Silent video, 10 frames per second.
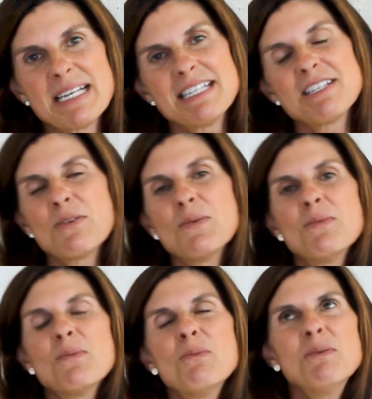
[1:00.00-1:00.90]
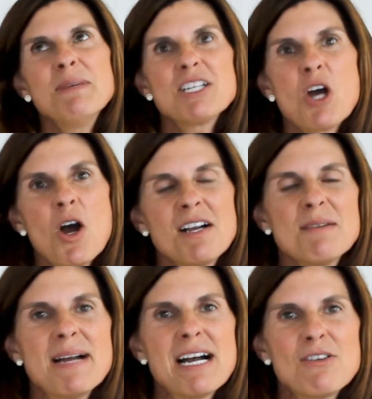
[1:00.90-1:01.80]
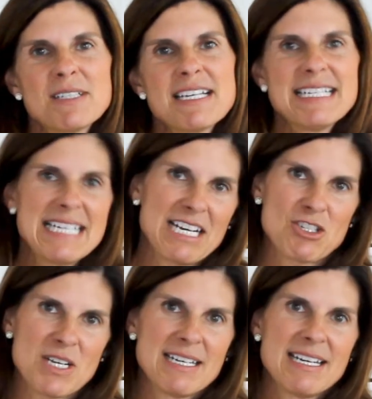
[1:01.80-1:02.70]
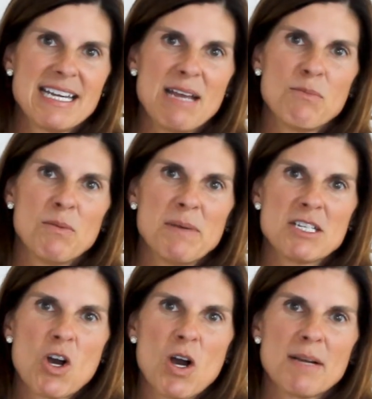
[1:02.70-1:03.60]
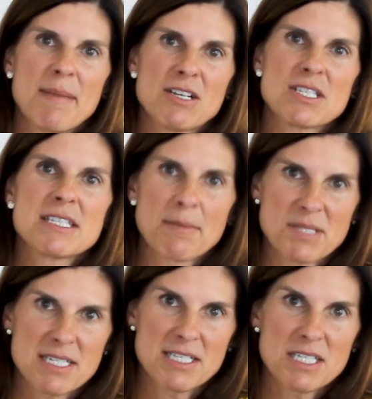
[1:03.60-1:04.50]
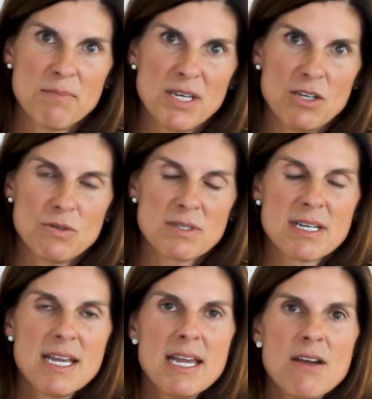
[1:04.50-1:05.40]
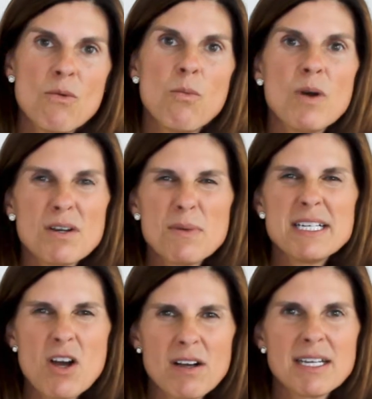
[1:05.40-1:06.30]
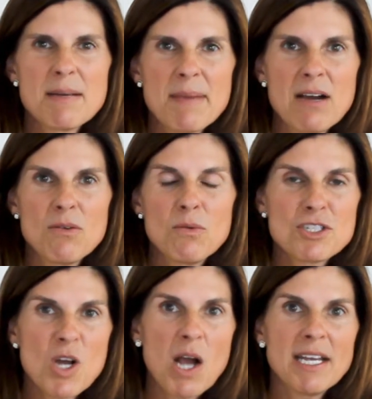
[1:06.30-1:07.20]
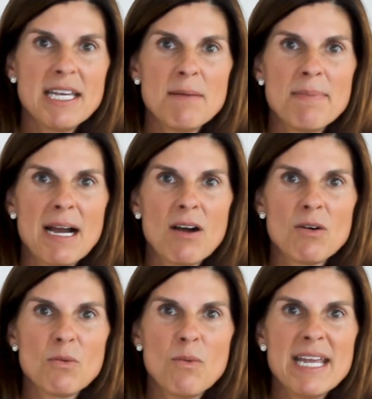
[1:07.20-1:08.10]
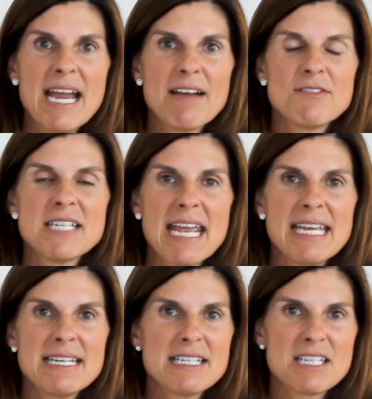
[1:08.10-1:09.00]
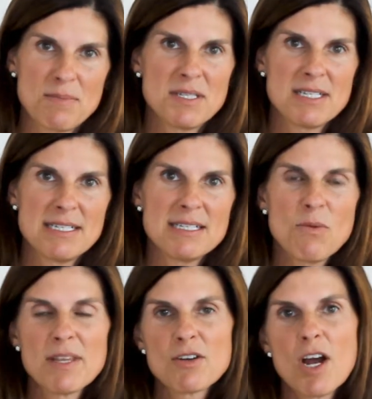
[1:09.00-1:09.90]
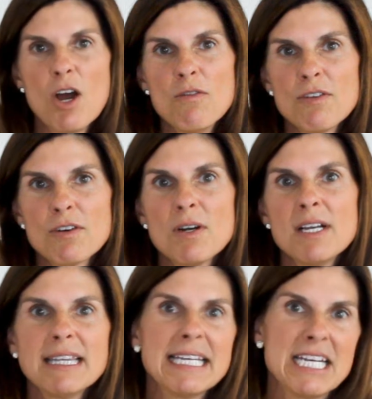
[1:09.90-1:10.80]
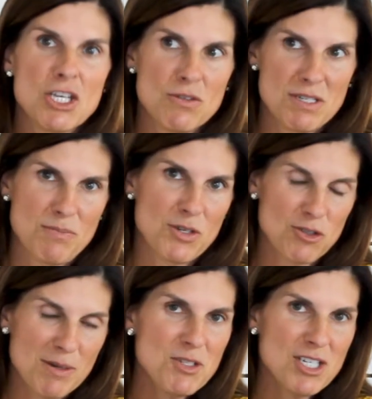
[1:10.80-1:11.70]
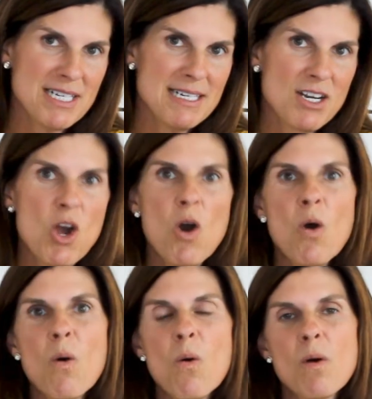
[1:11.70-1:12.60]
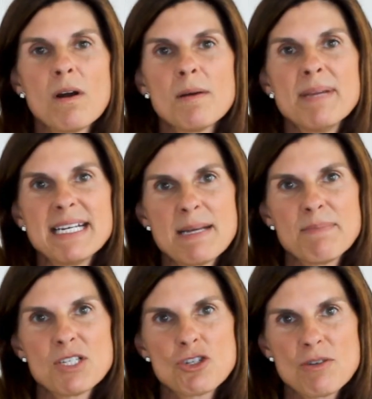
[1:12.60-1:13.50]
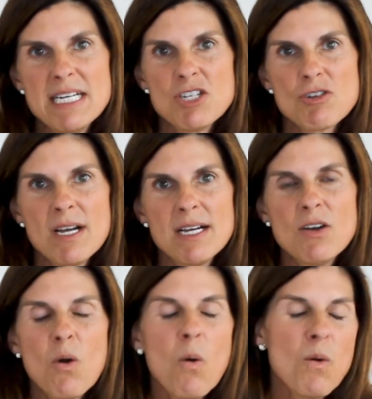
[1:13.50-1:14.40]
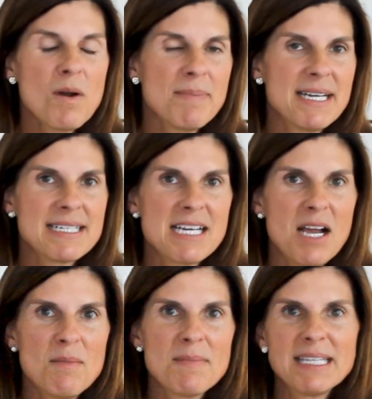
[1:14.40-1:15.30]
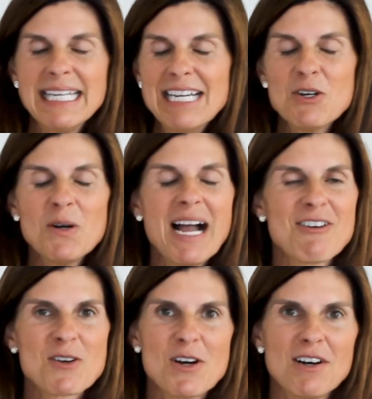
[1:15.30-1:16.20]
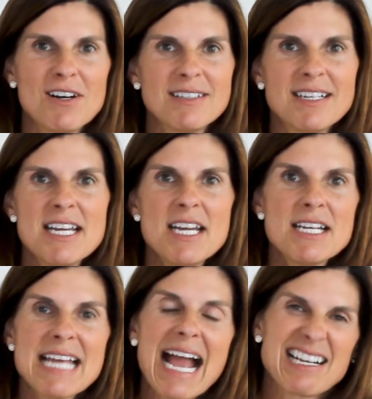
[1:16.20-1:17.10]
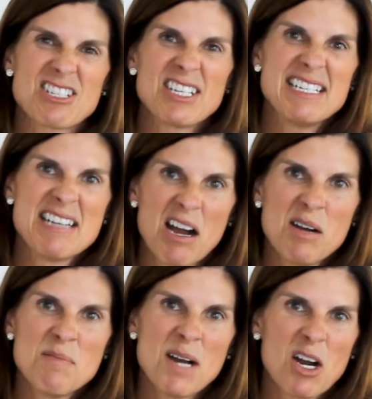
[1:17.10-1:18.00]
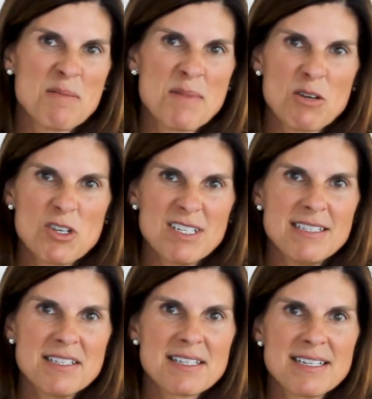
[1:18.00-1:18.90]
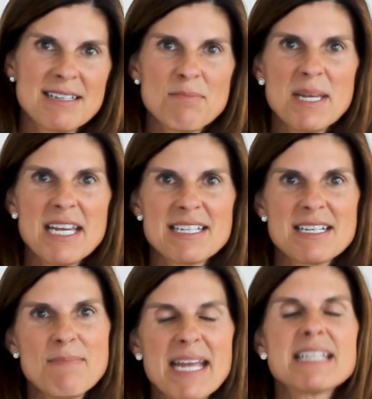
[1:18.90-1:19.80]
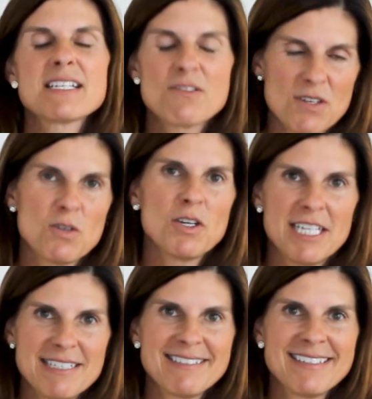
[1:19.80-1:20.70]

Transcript: so when we talk about addiction and when we talk about substance abuse, what are we talking about? We're talking about we have taken a substance, whether overly used a prescription or picked up a street drug or picked up legal alcohol to actually numb our emotions because it makes us feel good.